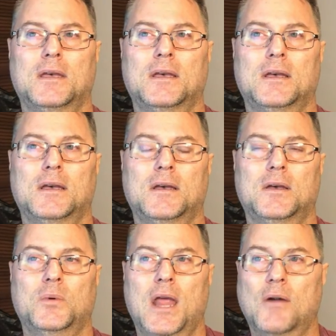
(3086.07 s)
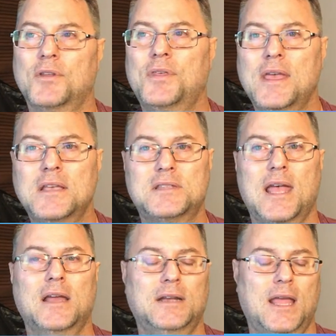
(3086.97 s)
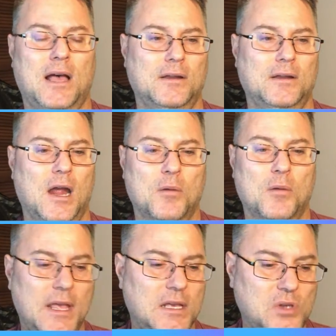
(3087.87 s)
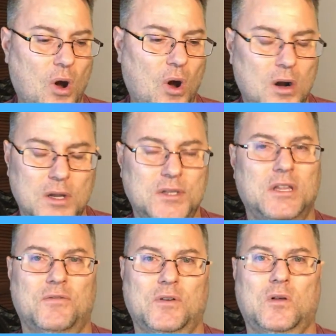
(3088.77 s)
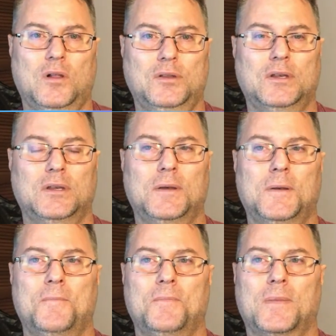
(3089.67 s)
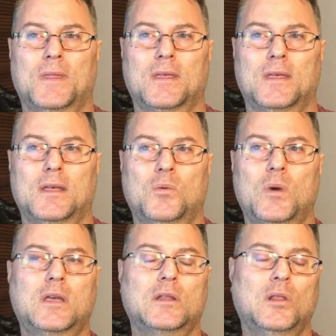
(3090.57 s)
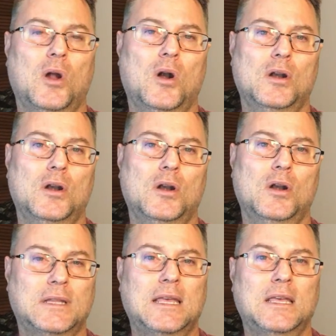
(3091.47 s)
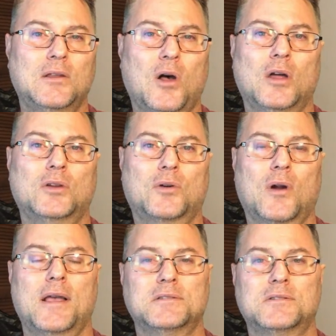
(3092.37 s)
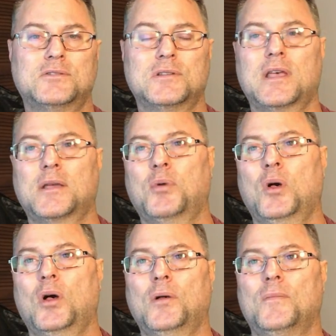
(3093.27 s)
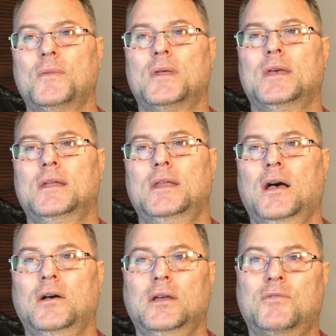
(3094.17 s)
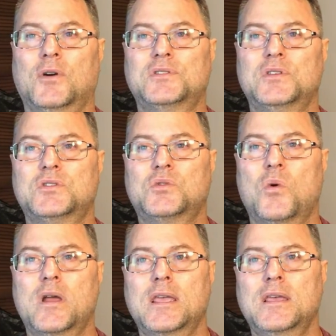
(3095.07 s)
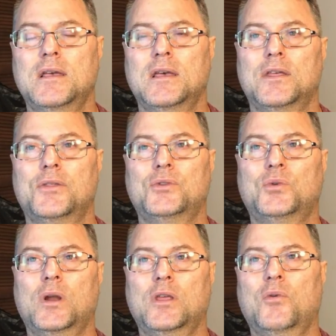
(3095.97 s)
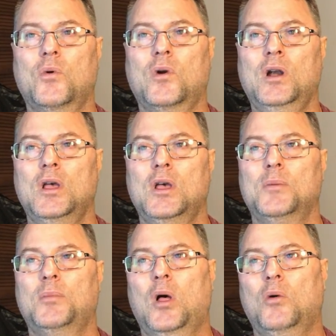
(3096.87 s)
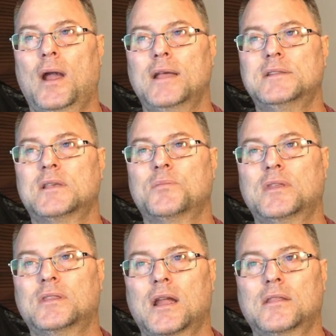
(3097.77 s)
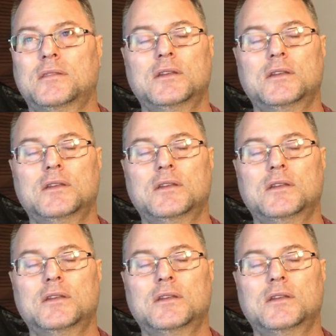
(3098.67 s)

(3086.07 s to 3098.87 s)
Everything is hard and difficult. We can learn to lean on Christ, just like Paul. Now, in verses 20 through 24, Paul writes something that I think should as well encourage all of us.